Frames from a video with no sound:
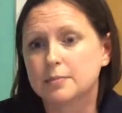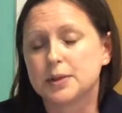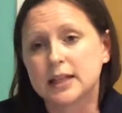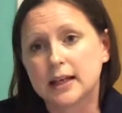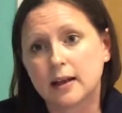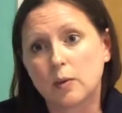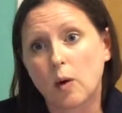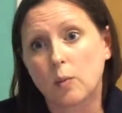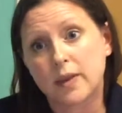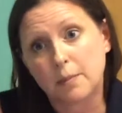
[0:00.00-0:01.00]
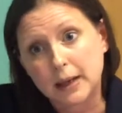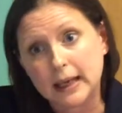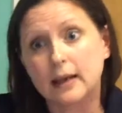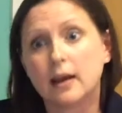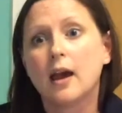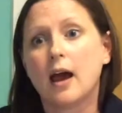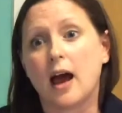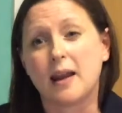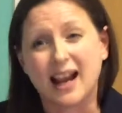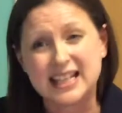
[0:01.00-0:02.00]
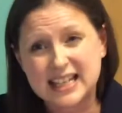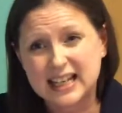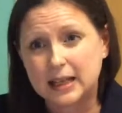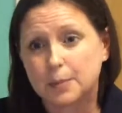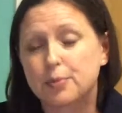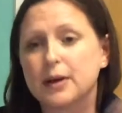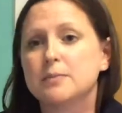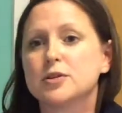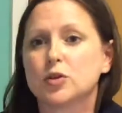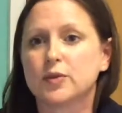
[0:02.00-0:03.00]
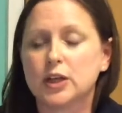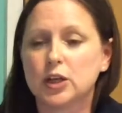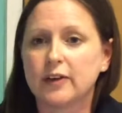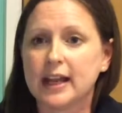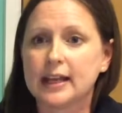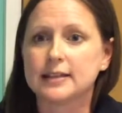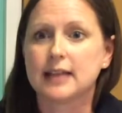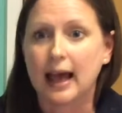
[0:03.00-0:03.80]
particularly one with a peak and ideally a brim so that your ears